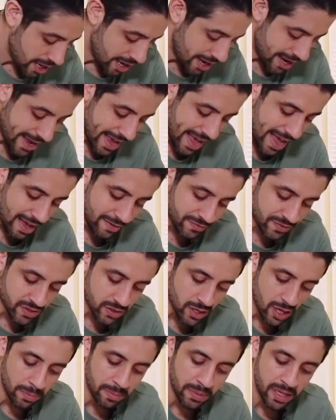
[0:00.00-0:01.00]
I have
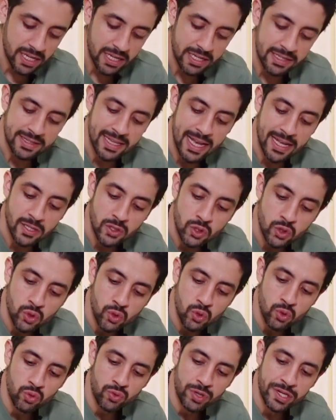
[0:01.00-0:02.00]
some
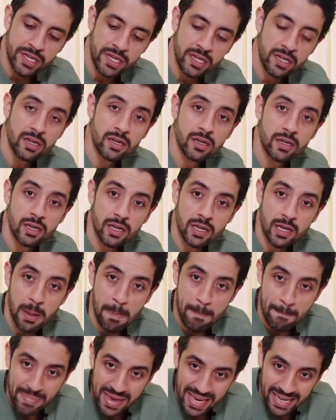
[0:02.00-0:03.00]
tandoori
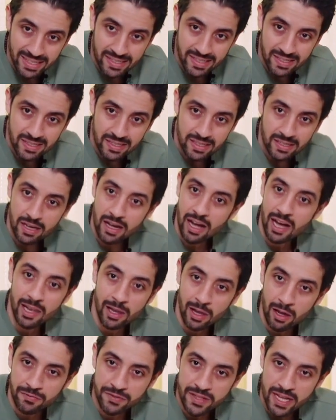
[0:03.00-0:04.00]
mix. I
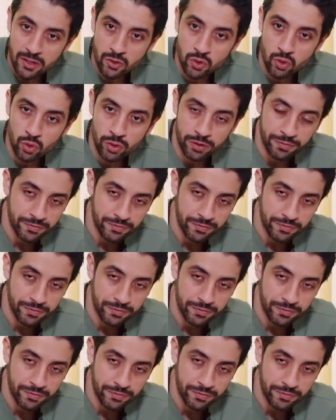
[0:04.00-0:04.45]
love tandoori